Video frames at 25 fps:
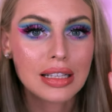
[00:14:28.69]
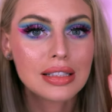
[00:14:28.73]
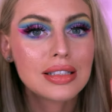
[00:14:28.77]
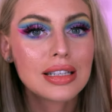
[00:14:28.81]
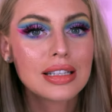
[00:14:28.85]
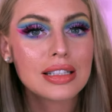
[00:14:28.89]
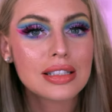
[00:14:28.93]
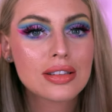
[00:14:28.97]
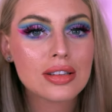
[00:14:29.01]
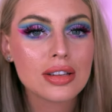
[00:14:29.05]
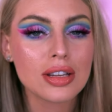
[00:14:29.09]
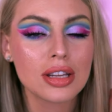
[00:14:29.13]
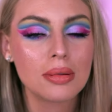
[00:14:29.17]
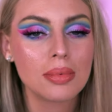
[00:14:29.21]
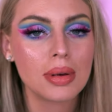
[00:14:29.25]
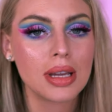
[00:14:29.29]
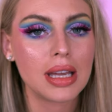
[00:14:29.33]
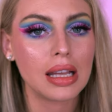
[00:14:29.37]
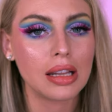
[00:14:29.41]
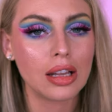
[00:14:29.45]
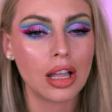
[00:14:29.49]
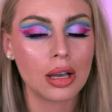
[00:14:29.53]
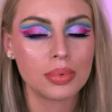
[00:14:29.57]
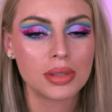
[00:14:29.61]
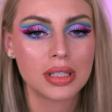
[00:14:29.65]
It is looking a
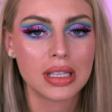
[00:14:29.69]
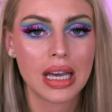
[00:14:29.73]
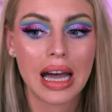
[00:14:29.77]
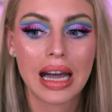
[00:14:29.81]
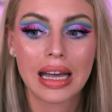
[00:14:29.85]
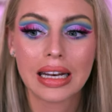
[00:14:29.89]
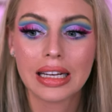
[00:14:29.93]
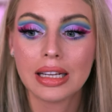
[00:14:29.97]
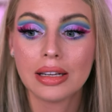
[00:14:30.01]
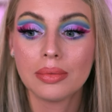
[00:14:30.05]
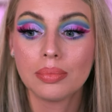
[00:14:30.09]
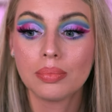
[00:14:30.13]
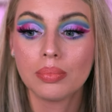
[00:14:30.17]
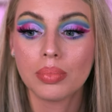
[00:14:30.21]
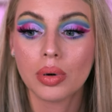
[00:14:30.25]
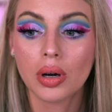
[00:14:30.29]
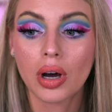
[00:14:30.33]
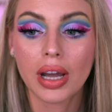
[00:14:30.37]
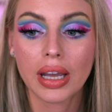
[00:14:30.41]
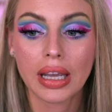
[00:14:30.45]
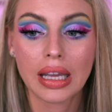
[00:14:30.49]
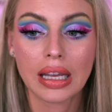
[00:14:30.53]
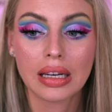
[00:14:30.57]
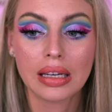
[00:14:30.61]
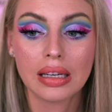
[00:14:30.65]
bit lopsided,
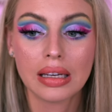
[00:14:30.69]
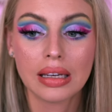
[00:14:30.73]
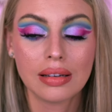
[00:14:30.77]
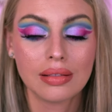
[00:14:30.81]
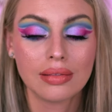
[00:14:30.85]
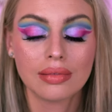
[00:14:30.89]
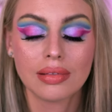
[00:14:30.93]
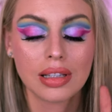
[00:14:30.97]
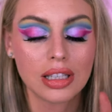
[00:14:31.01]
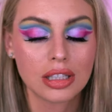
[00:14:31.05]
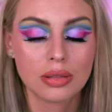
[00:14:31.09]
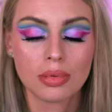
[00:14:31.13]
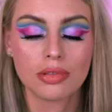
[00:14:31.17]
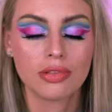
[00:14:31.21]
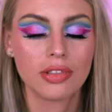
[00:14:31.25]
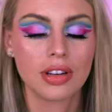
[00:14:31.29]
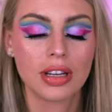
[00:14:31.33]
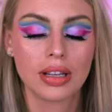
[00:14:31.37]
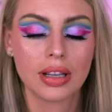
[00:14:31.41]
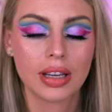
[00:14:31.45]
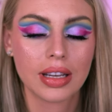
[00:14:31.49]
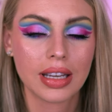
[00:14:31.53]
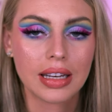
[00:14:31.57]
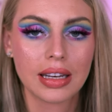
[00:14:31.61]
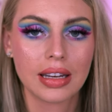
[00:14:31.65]
but I can, let's be
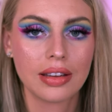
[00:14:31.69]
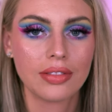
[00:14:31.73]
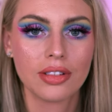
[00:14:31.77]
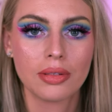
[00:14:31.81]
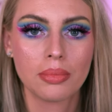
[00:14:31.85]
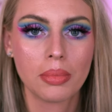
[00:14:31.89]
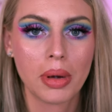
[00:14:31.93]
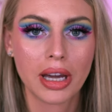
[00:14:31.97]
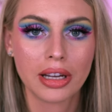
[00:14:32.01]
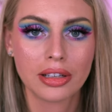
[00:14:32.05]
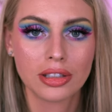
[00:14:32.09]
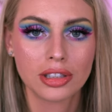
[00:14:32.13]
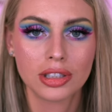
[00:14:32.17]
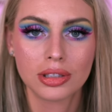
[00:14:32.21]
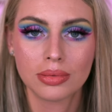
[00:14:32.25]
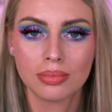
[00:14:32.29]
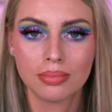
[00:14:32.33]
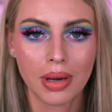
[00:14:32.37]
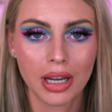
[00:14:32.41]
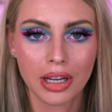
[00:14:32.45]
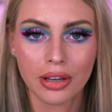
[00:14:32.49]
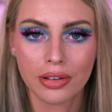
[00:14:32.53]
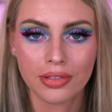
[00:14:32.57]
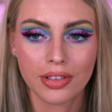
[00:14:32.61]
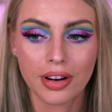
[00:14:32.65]
real, I can never match
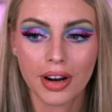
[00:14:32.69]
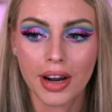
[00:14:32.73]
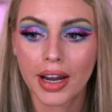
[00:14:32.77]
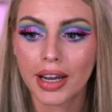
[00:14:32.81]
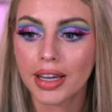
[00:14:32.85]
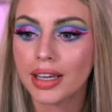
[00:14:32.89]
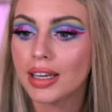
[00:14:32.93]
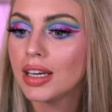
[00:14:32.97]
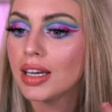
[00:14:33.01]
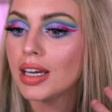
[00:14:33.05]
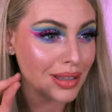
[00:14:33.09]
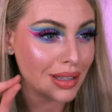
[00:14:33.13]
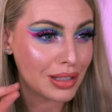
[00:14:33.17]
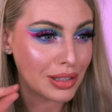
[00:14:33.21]
my other eye.